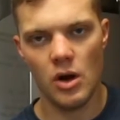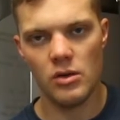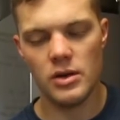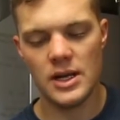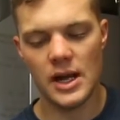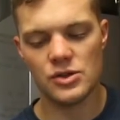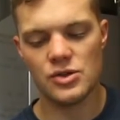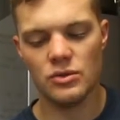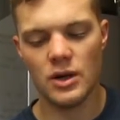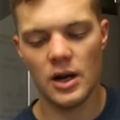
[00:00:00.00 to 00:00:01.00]
only
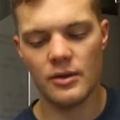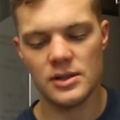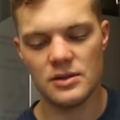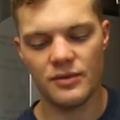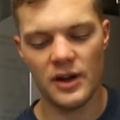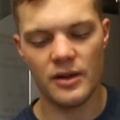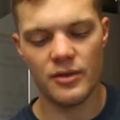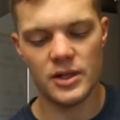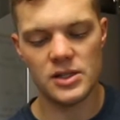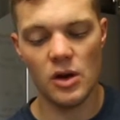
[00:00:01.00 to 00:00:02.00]
natural colorings and
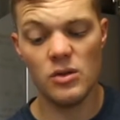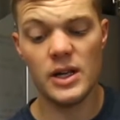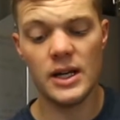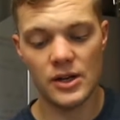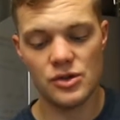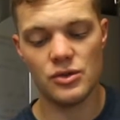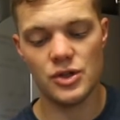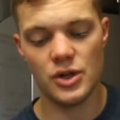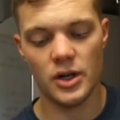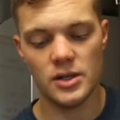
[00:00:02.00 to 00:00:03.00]
flavorings, only natural
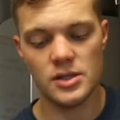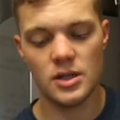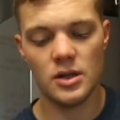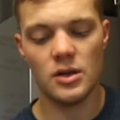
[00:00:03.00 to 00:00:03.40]
sugars,